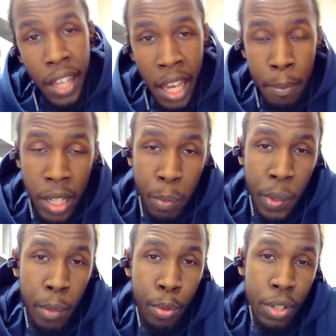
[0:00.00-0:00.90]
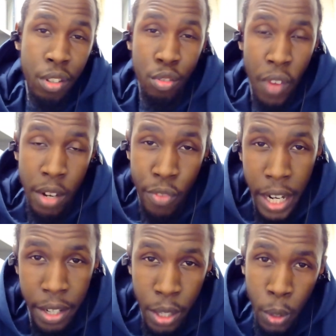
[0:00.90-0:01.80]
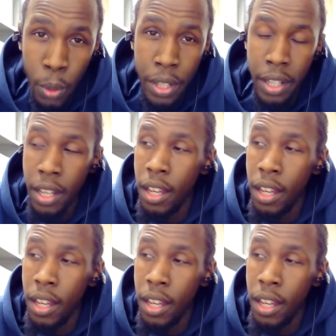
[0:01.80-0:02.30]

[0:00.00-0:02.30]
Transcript: KMD, people. This is Rant Radio.